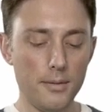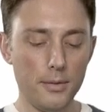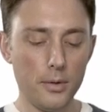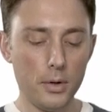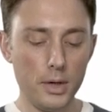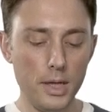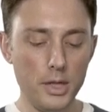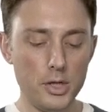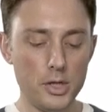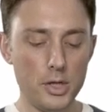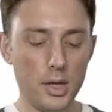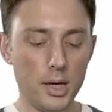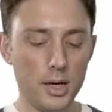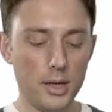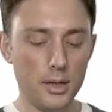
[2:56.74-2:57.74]
For each
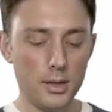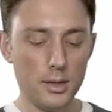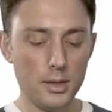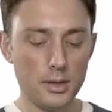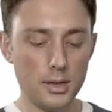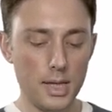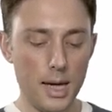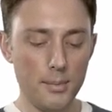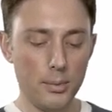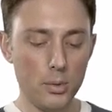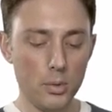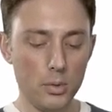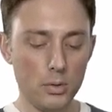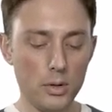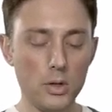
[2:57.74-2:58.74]

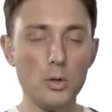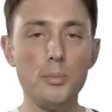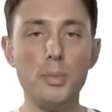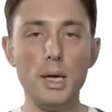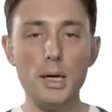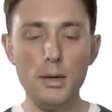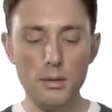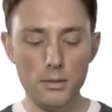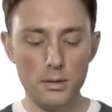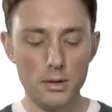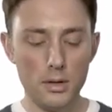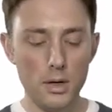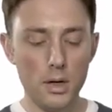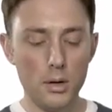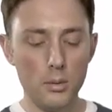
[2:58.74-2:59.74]
sample, little b,
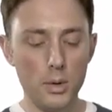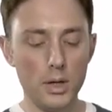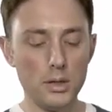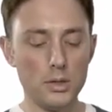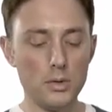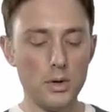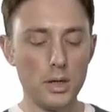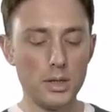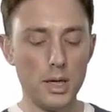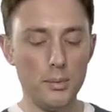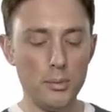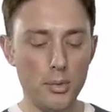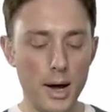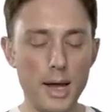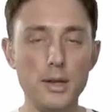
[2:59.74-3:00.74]
we construct a
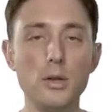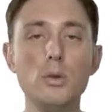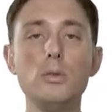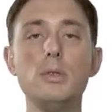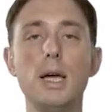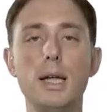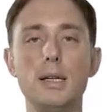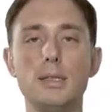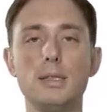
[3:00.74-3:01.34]
brand new data